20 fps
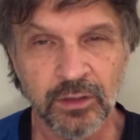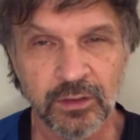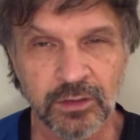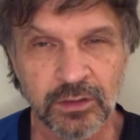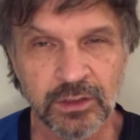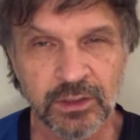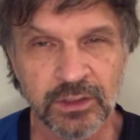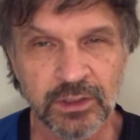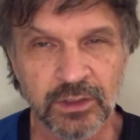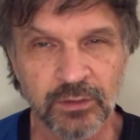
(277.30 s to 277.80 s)

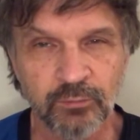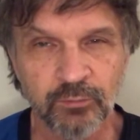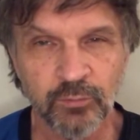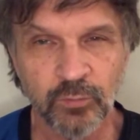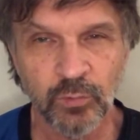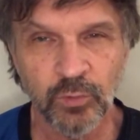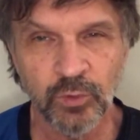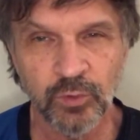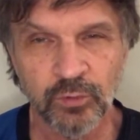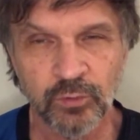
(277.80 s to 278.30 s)

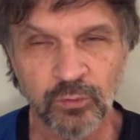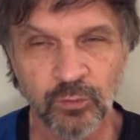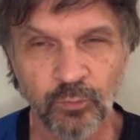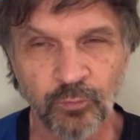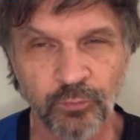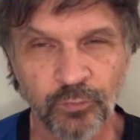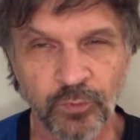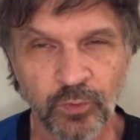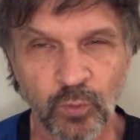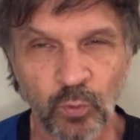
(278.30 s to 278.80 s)

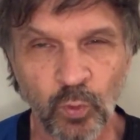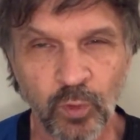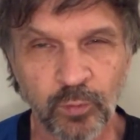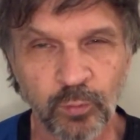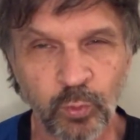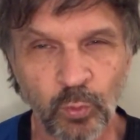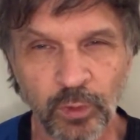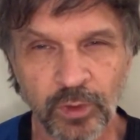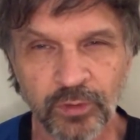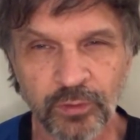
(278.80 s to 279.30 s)

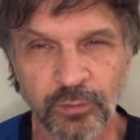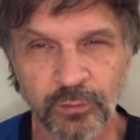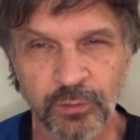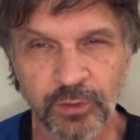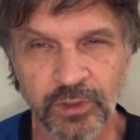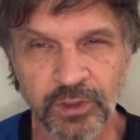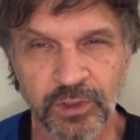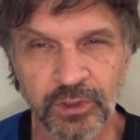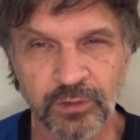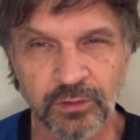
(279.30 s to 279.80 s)

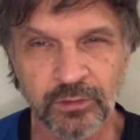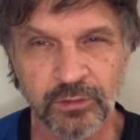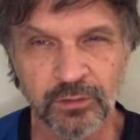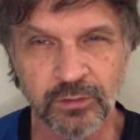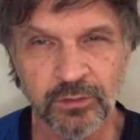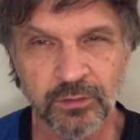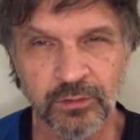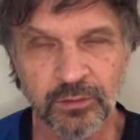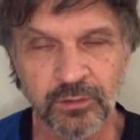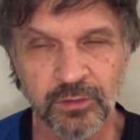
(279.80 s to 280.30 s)
1.3
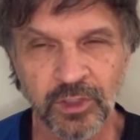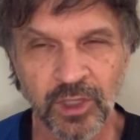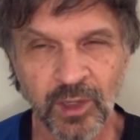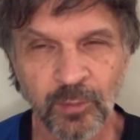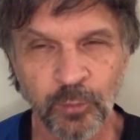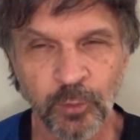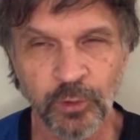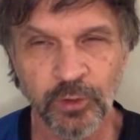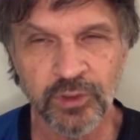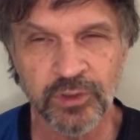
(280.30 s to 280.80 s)

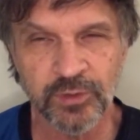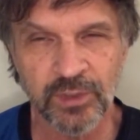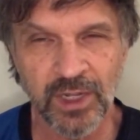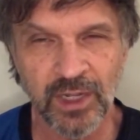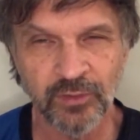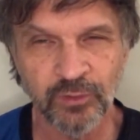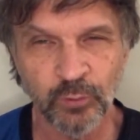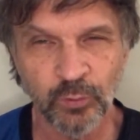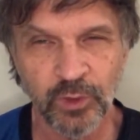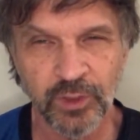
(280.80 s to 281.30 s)
Gepard is
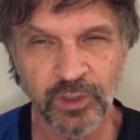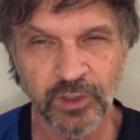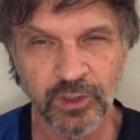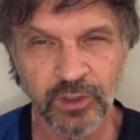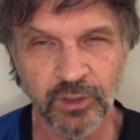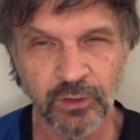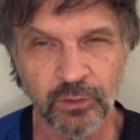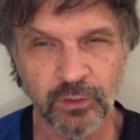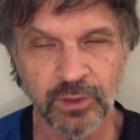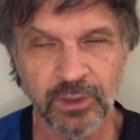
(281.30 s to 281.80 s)
not the way to
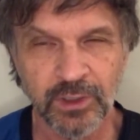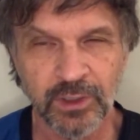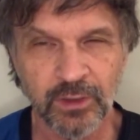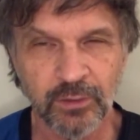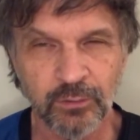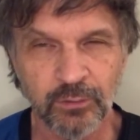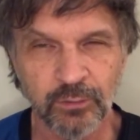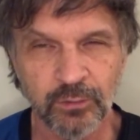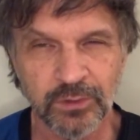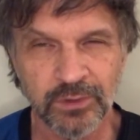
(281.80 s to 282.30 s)
go.
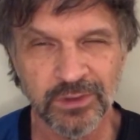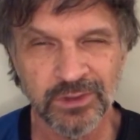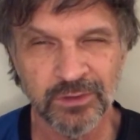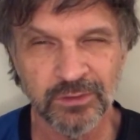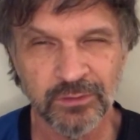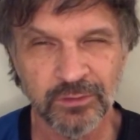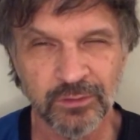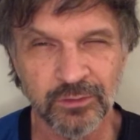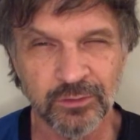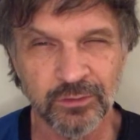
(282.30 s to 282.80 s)
Now,
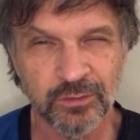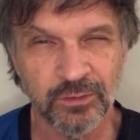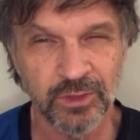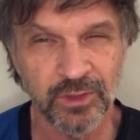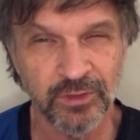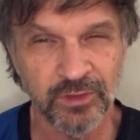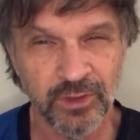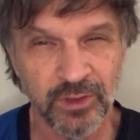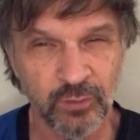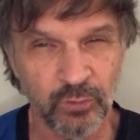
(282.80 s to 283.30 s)
do I
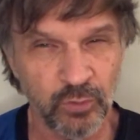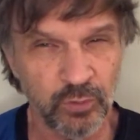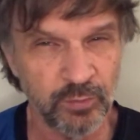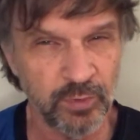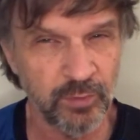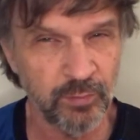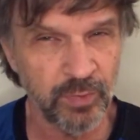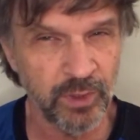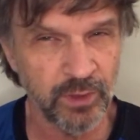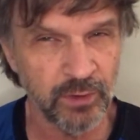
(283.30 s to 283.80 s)
think it would be
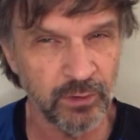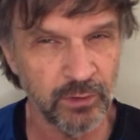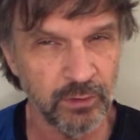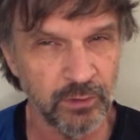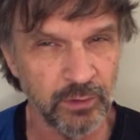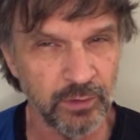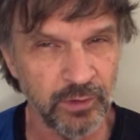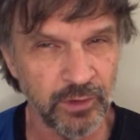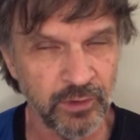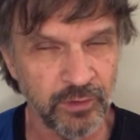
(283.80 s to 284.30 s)
better
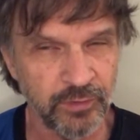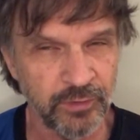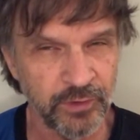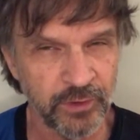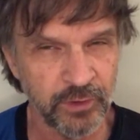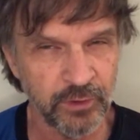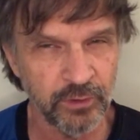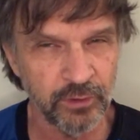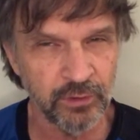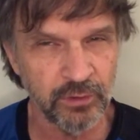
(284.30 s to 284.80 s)
in the
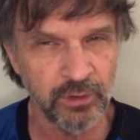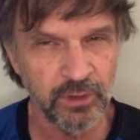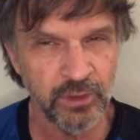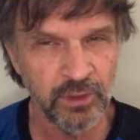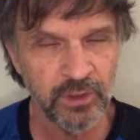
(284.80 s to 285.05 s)
thicker